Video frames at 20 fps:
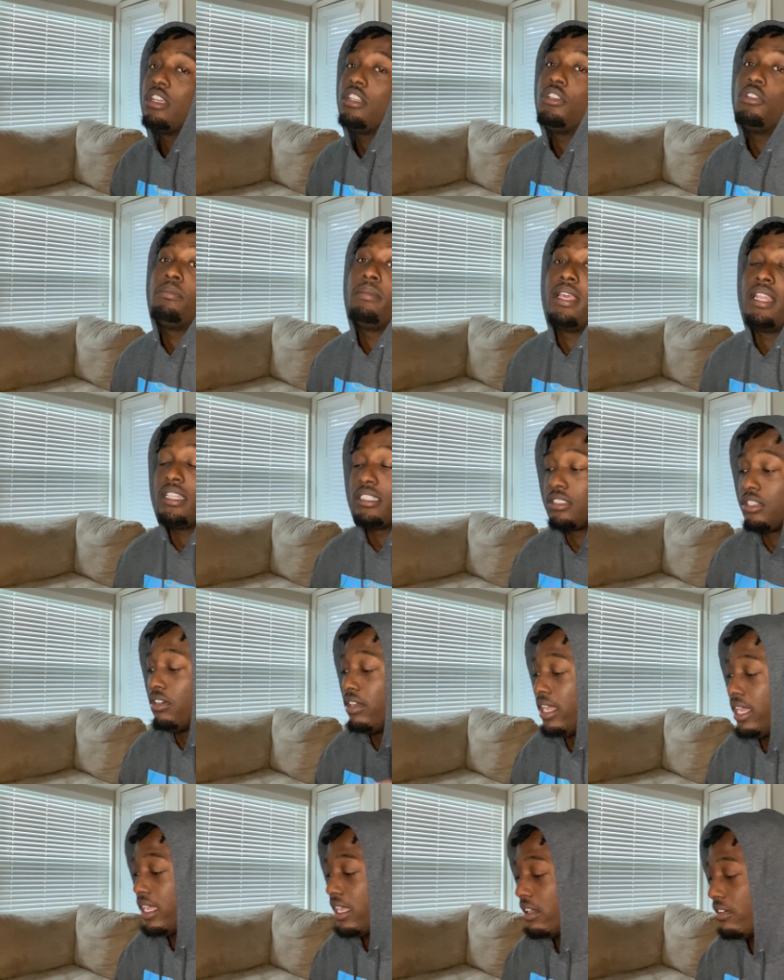ado, man, let's go
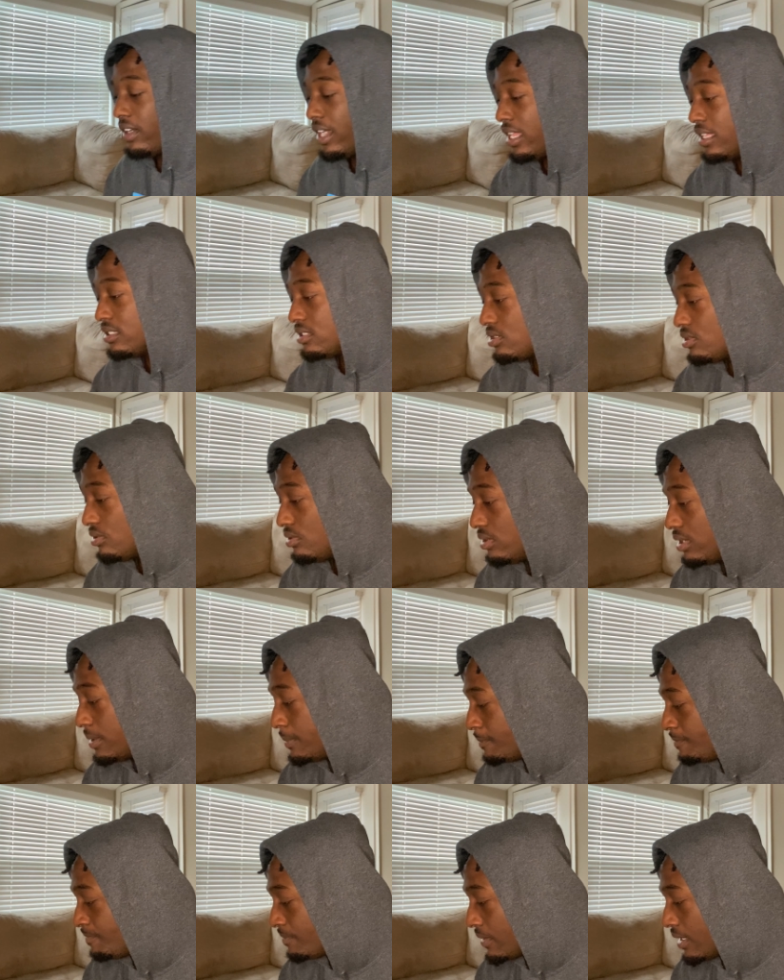ahead and get right into it.
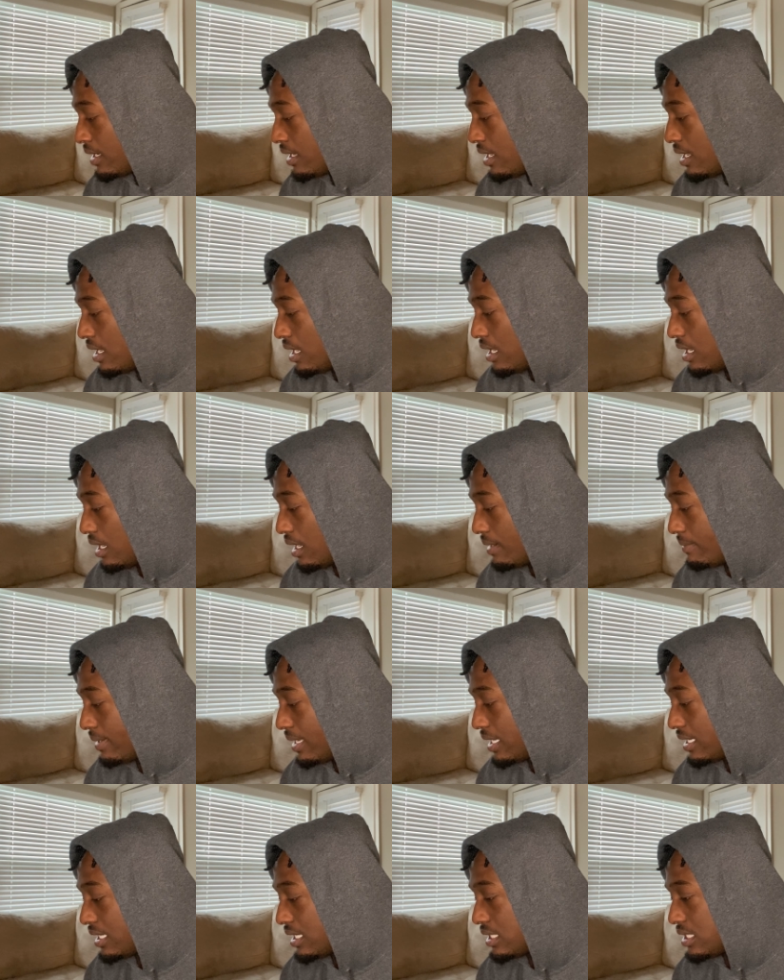I'm about
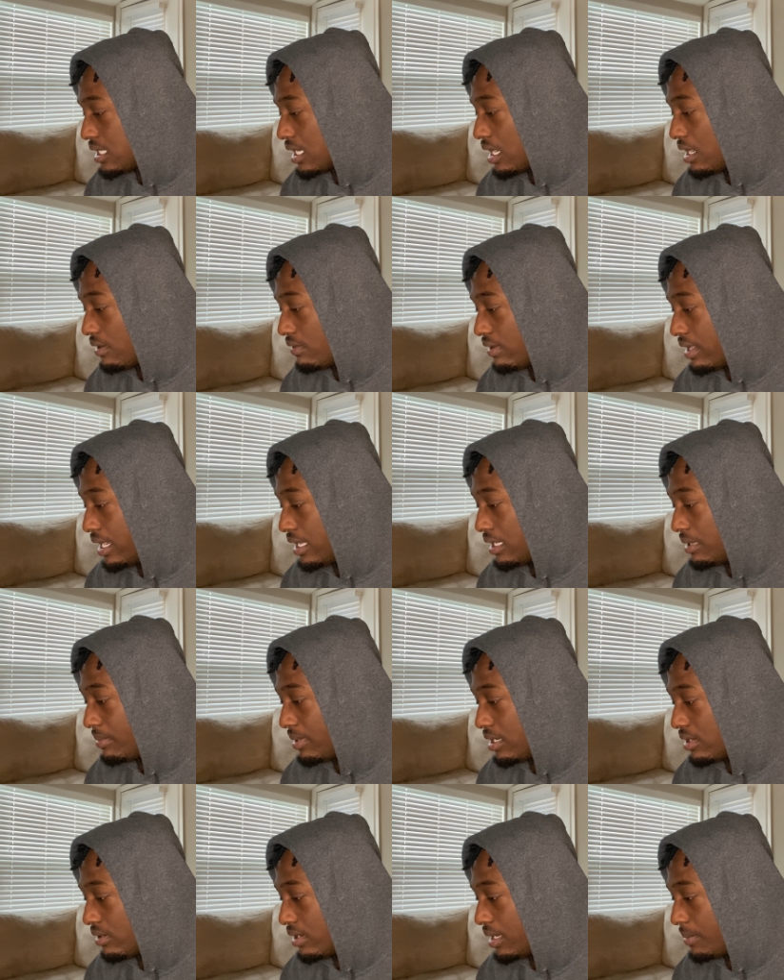to get y'all right. Let me
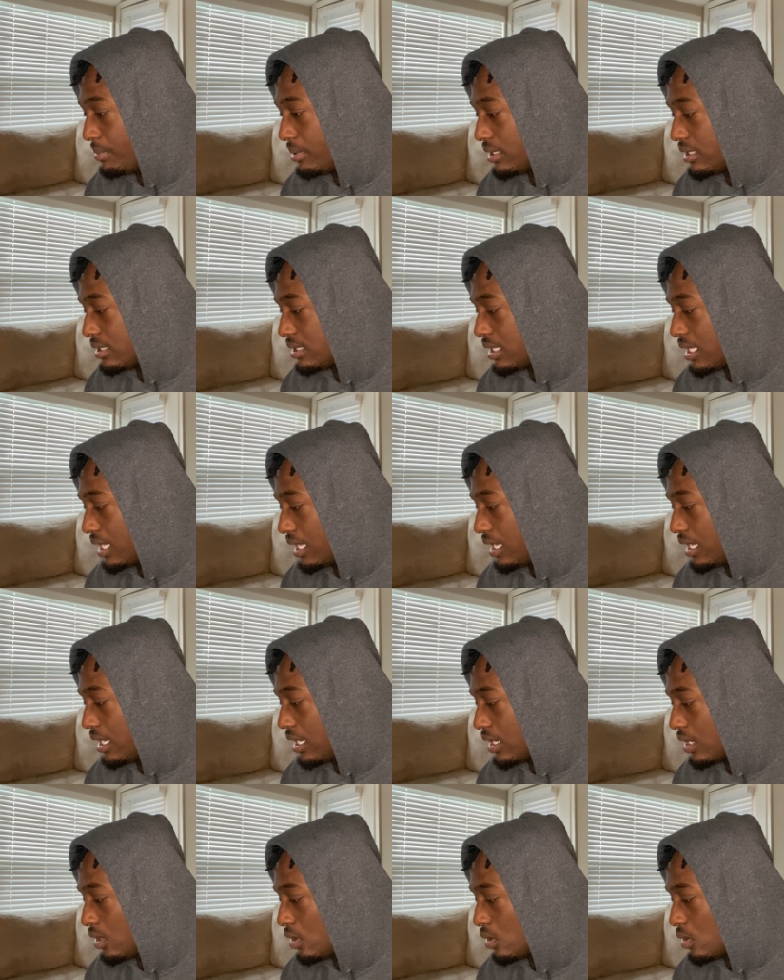go ahead and put this
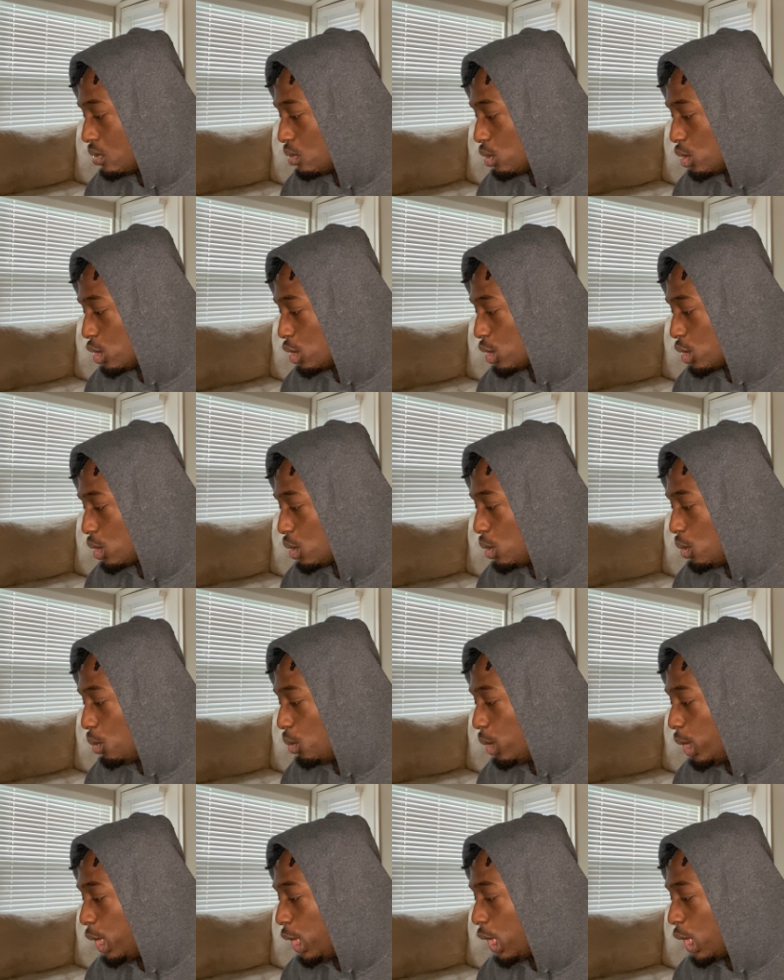thing on real
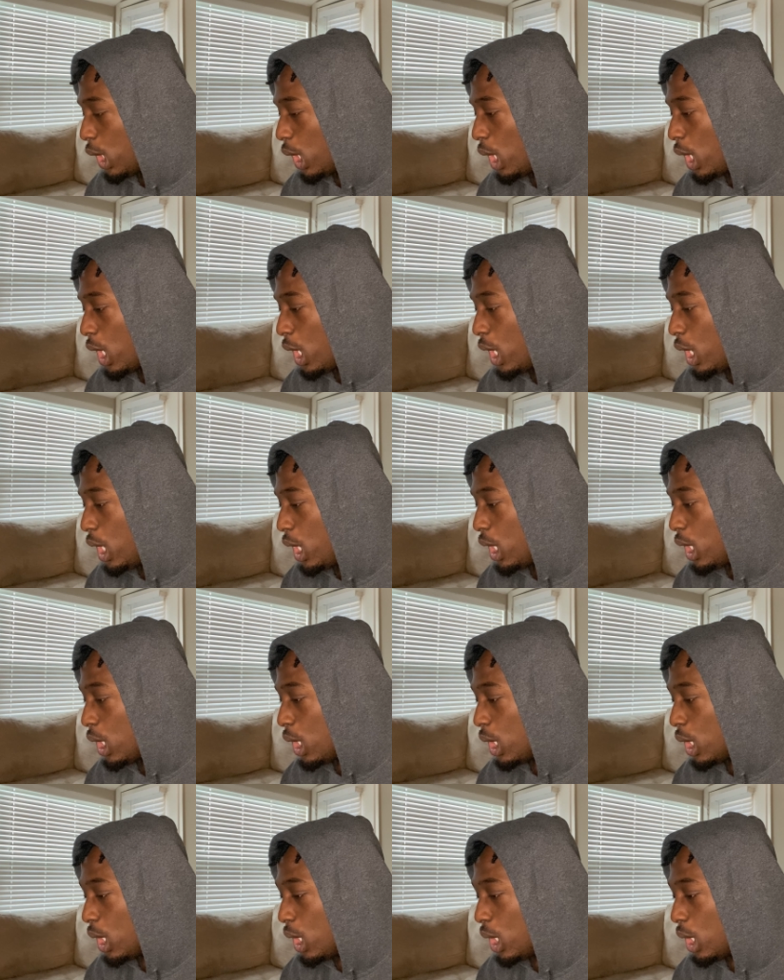quick, like.
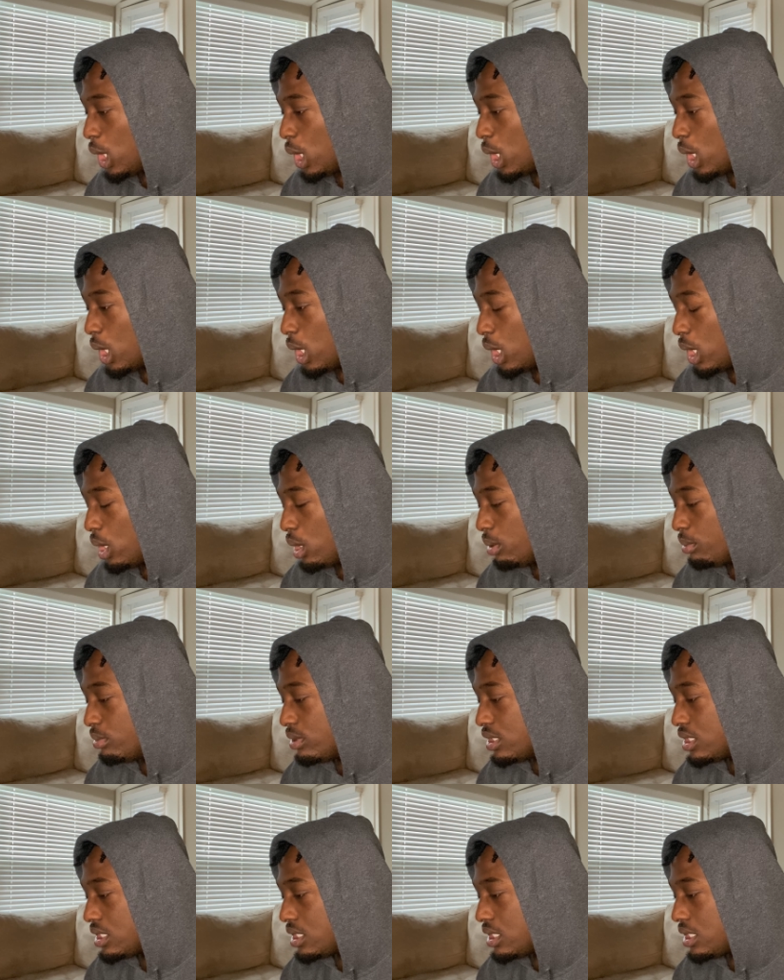Let
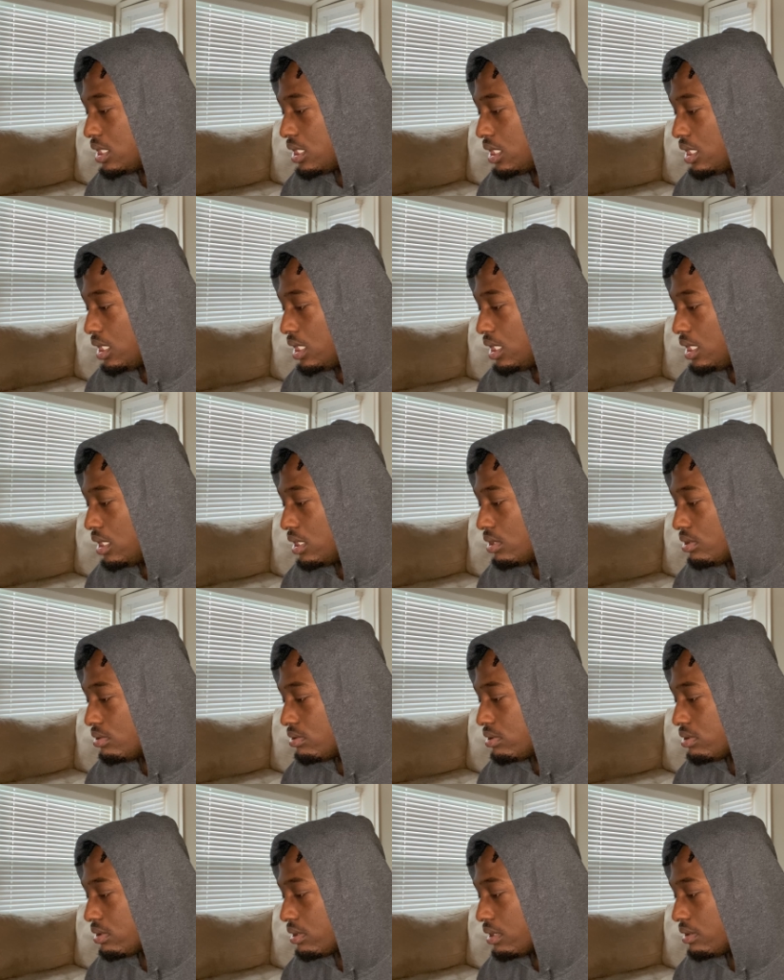me see, new
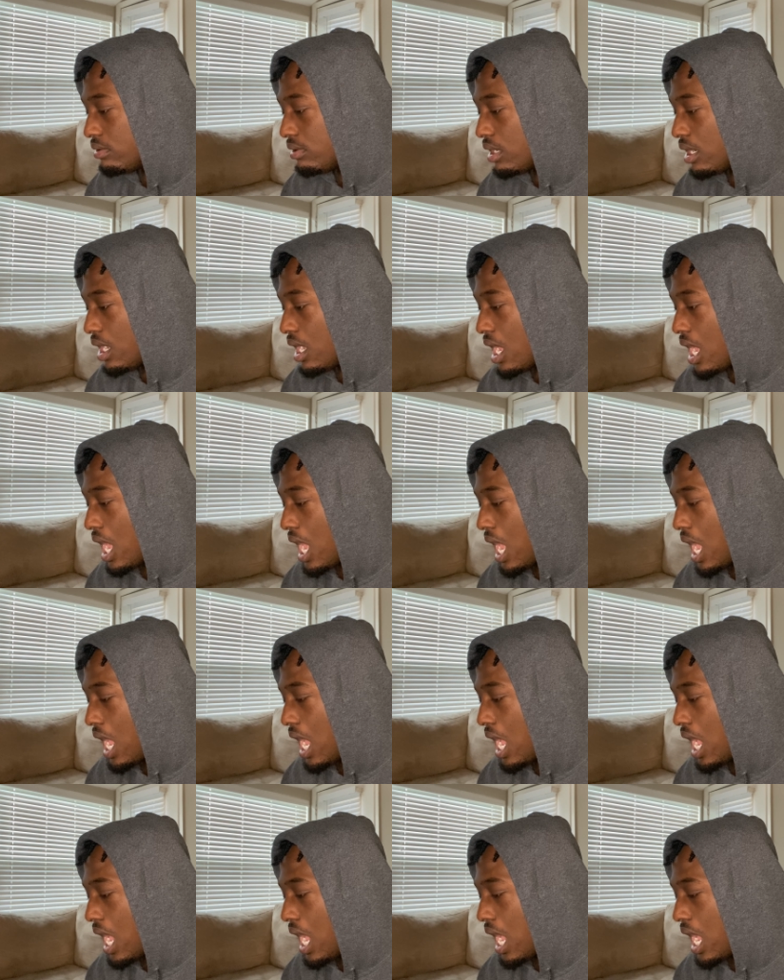screen.
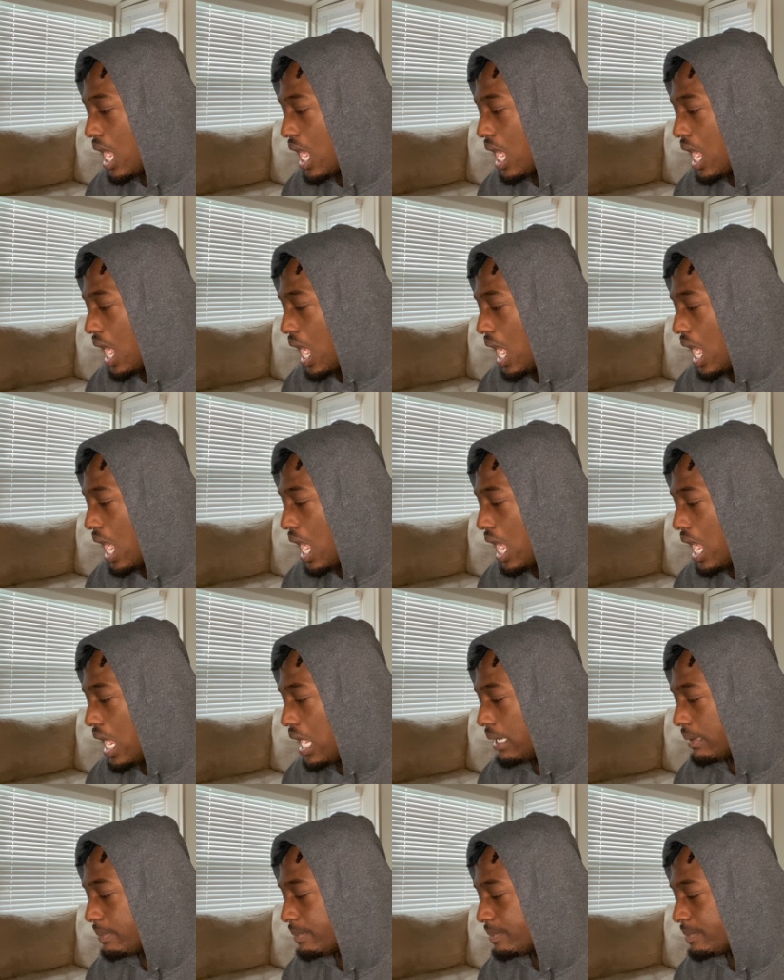All right.